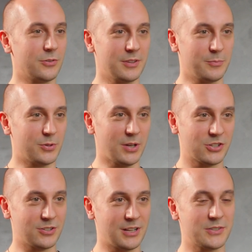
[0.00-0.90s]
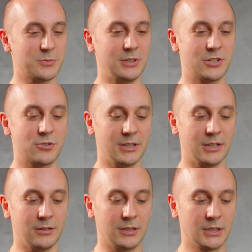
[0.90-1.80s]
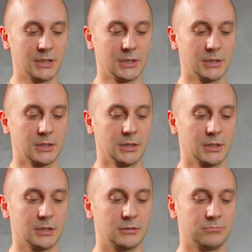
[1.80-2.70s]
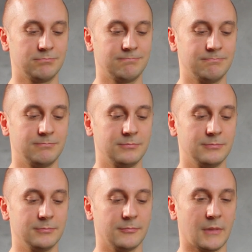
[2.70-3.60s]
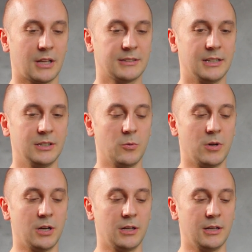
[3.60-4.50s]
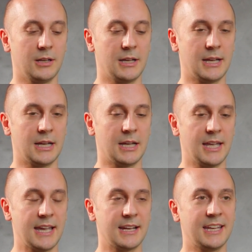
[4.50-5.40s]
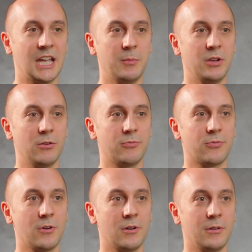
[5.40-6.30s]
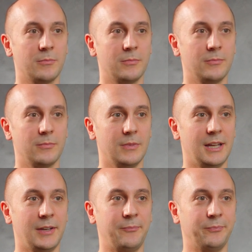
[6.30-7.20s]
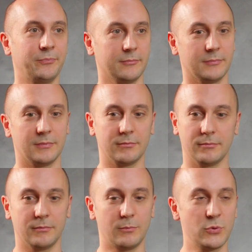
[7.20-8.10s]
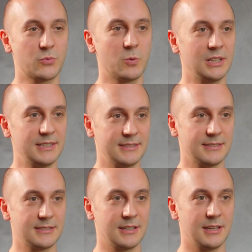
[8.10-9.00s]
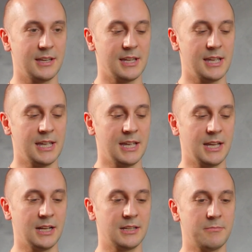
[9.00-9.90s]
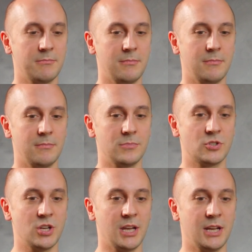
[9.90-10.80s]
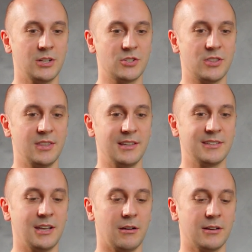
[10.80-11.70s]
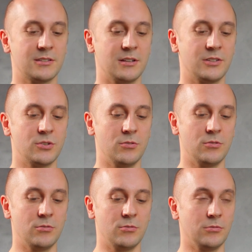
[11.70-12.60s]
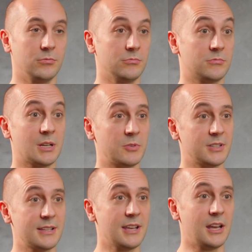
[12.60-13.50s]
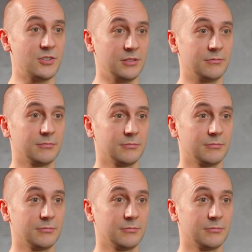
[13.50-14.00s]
or the production house will literally go, I'll tell you what, add a cameo from Bruce Willis and change this character to someone that's Asian.